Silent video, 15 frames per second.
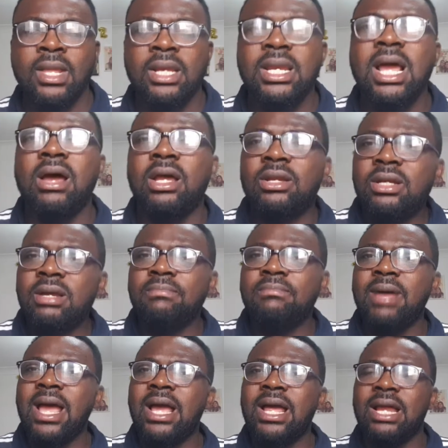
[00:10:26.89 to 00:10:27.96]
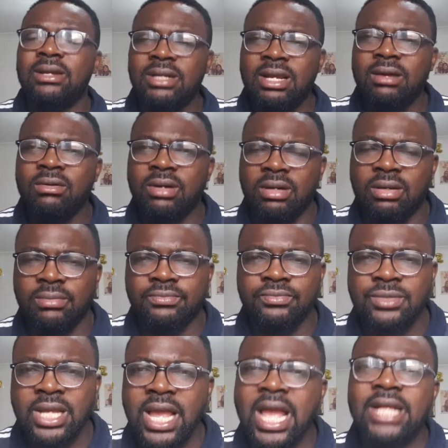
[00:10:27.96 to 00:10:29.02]
Now, another
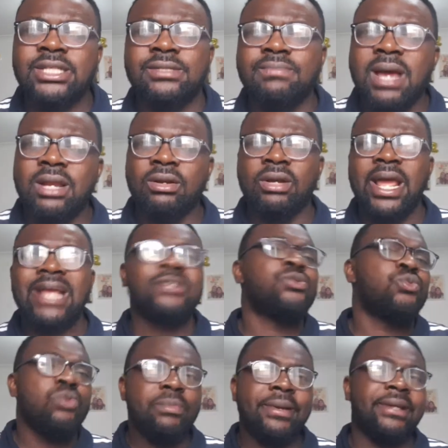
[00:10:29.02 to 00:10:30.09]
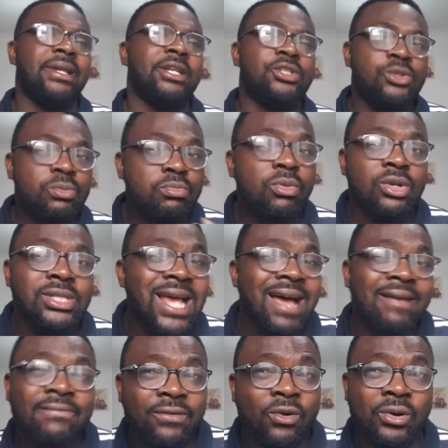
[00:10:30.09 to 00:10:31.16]
ex-man or ex-woman that you must
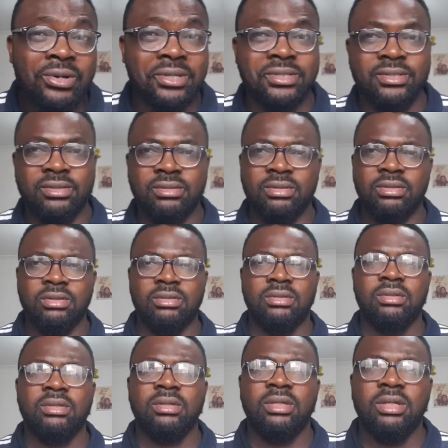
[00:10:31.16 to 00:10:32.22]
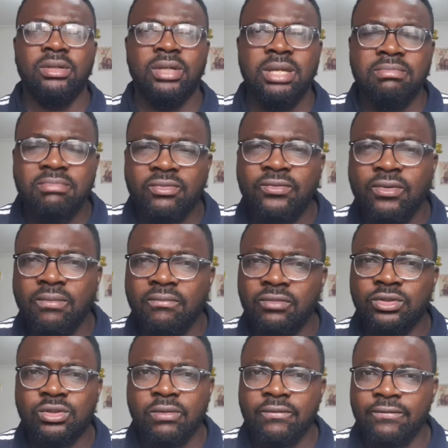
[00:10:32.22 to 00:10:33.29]
avoid
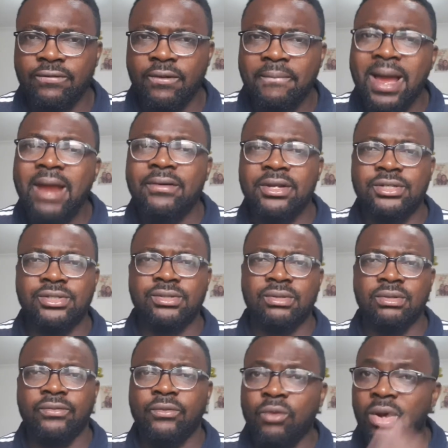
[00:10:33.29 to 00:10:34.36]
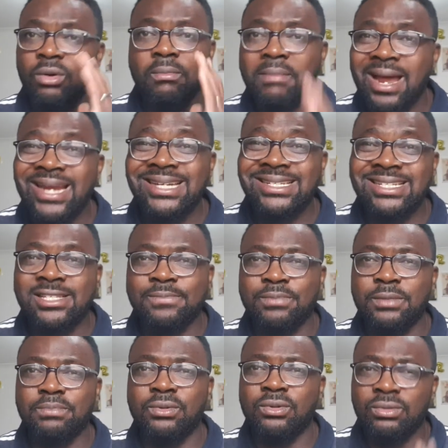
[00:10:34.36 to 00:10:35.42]
for marriage. If you want to marry these
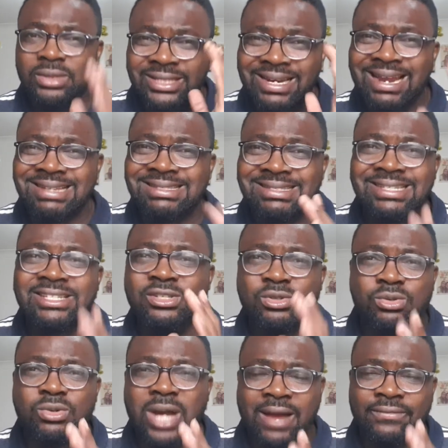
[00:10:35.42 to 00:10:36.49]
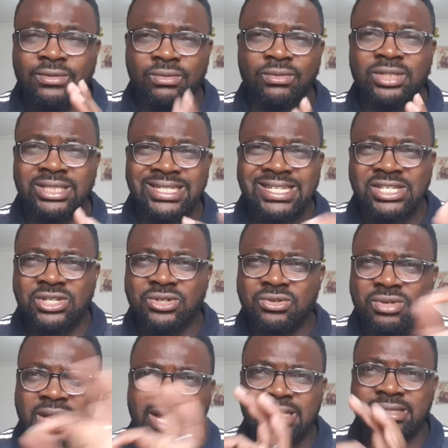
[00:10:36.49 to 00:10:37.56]
people, there are things you have to, these
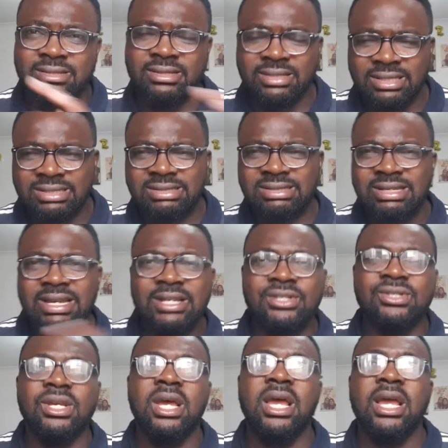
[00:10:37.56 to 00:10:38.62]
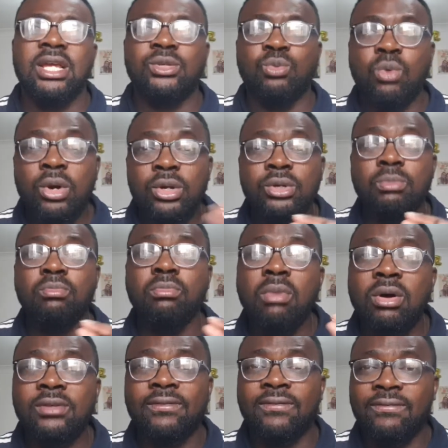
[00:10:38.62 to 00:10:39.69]
traits, these things is what you
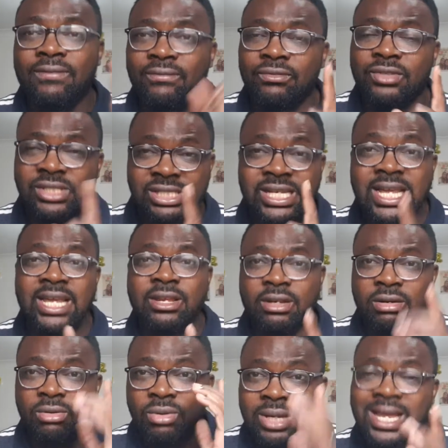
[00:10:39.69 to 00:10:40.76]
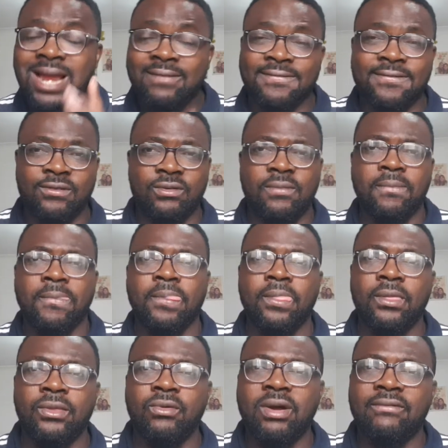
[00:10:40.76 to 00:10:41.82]
must see, look out for
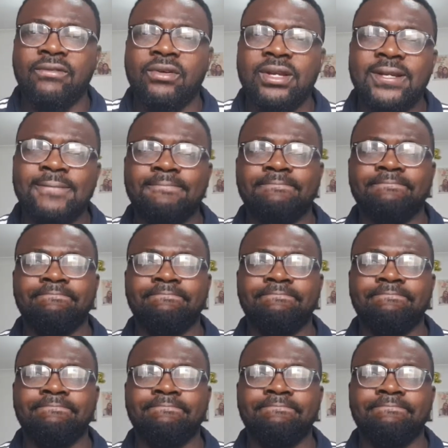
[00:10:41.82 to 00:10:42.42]
to avoid them.